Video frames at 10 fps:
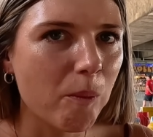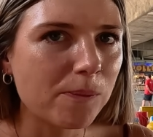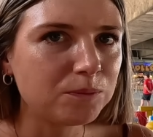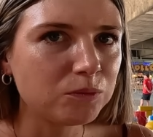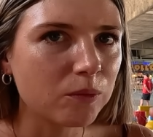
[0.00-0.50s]

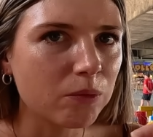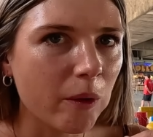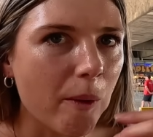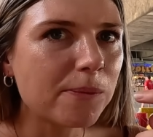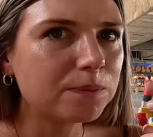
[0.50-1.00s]

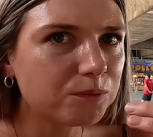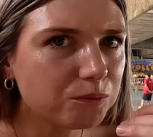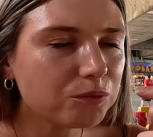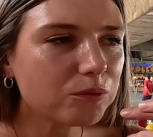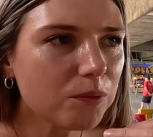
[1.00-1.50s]

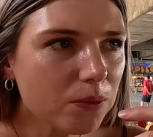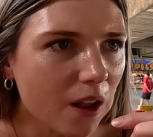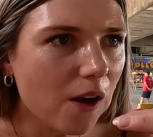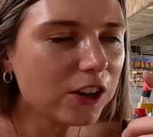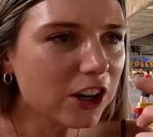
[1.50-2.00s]

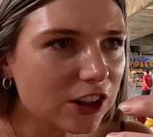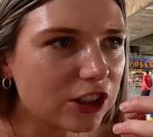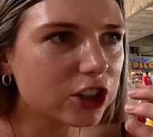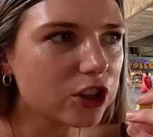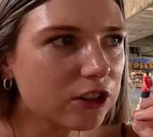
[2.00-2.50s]
Barbecue. Yeah,
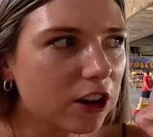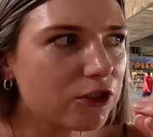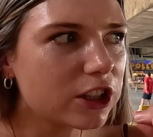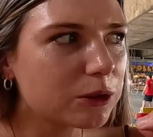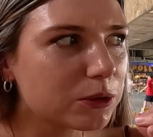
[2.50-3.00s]
there's something
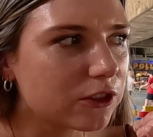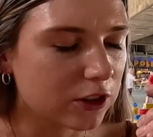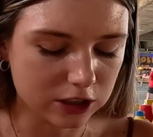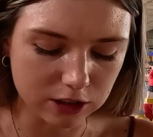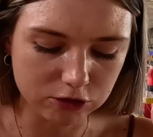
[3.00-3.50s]
like really
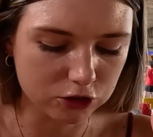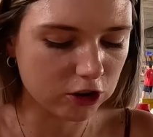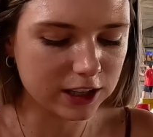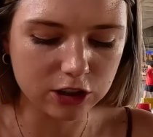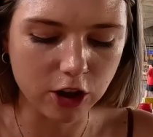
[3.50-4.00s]
specific. It's
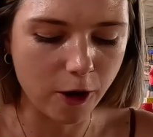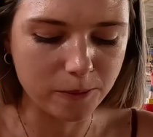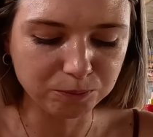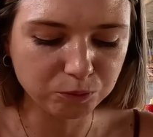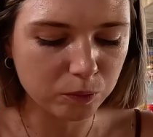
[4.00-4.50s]
great
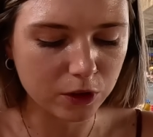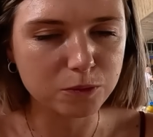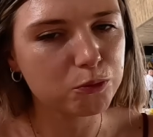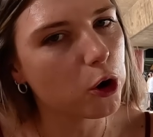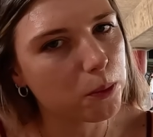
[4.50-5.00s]
though.
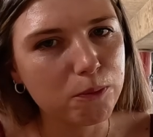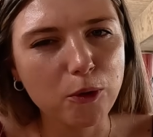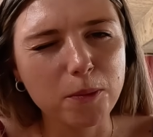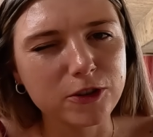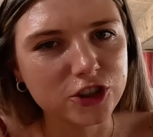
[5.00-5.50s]

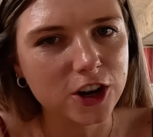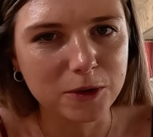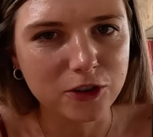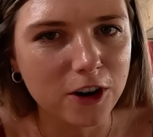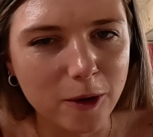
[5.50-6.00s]
Proper
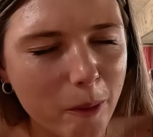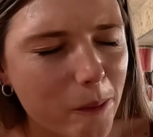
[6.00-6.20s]
German grub.